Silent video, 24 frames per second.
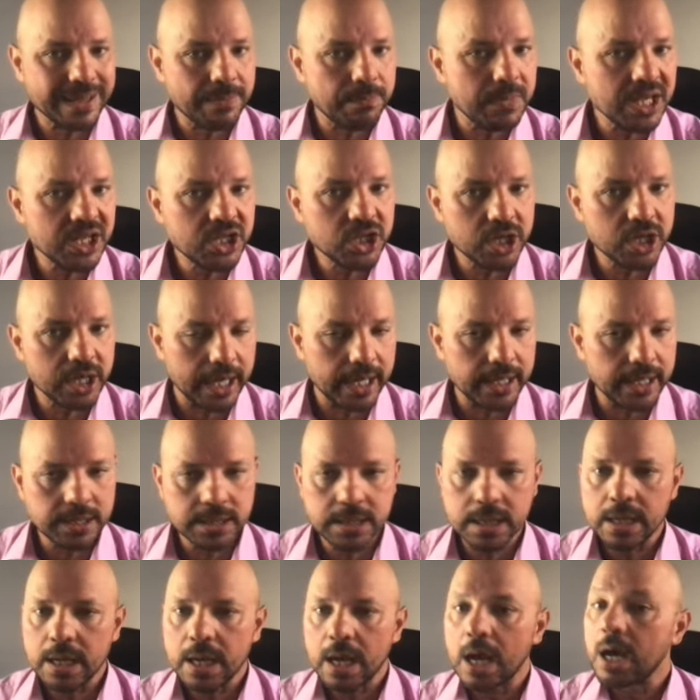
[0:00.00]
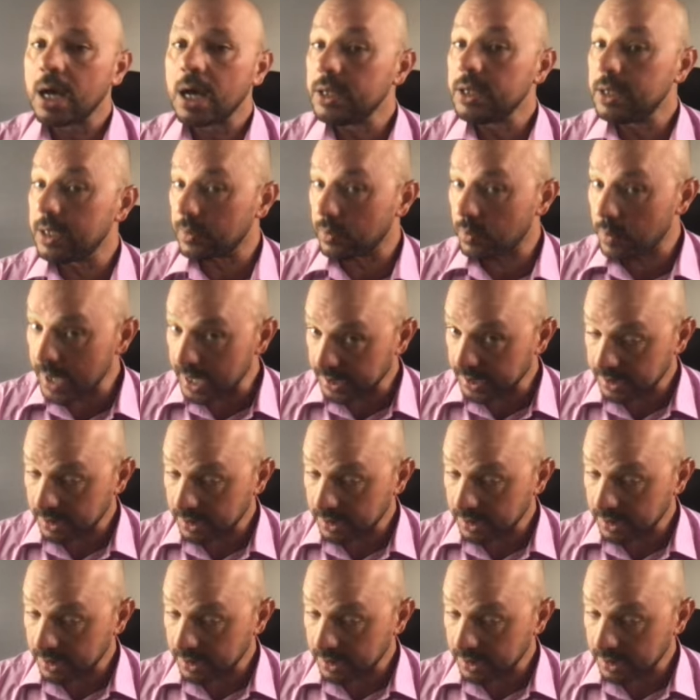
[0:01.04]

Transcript: mitigate the risk.